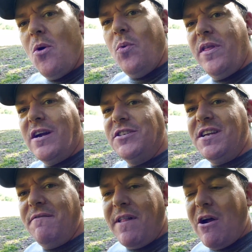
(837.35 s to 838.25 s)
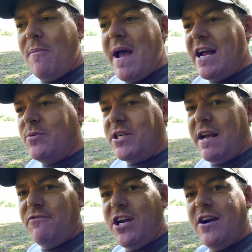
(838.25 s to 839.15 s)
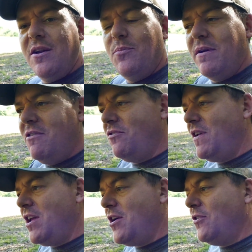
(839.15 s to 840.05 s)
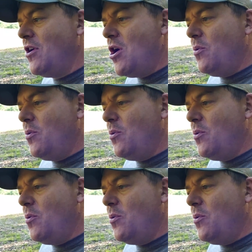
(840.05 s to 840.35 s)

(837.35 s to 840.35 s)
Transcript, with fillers: with our sunflower patch, which I've shared in previous videos.